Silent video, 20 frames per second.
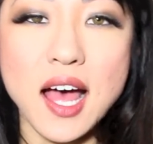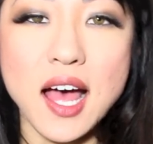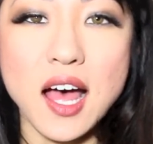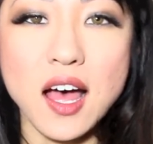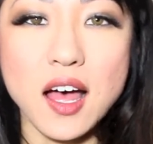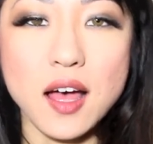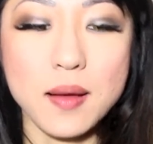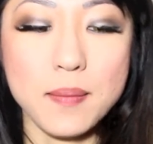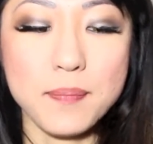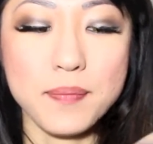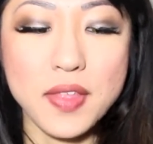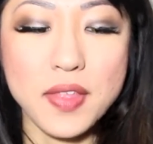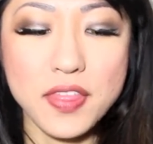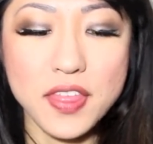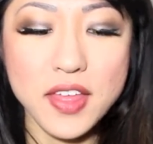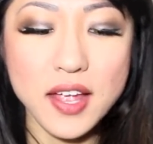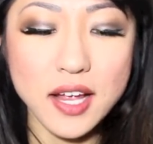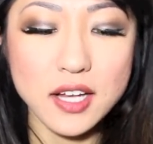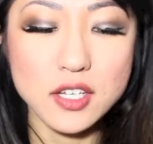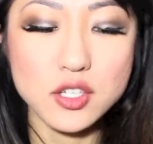The
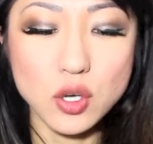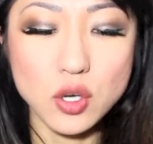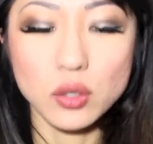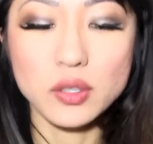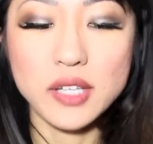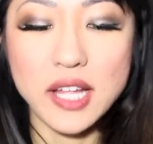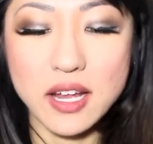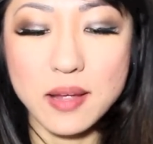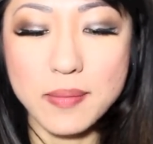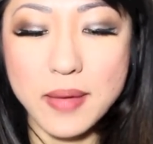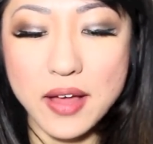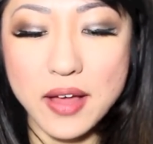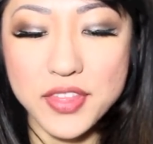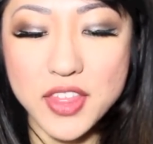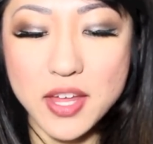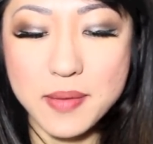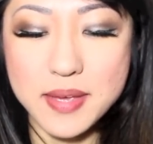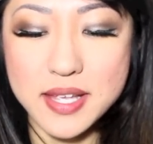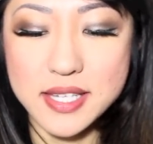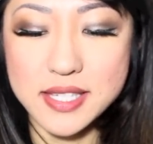thing I don't like
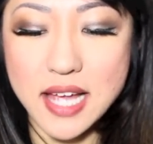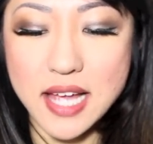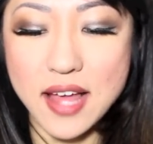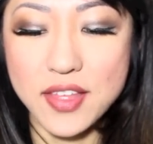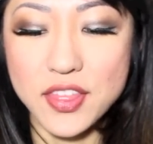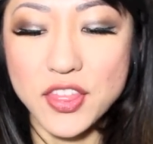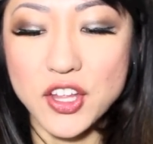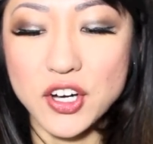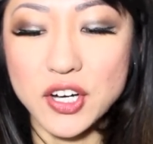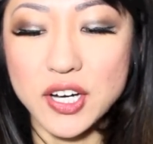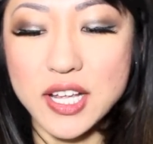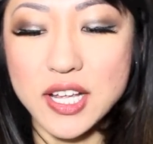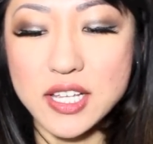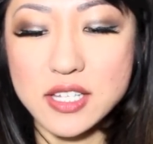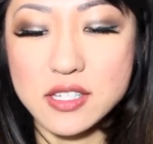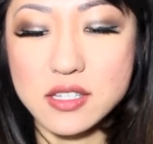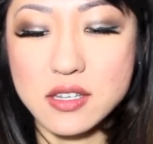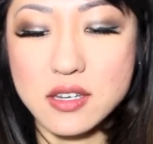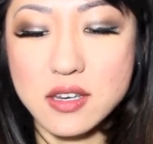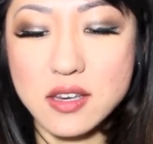about them is that there
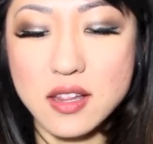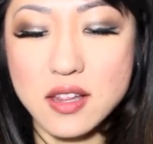is,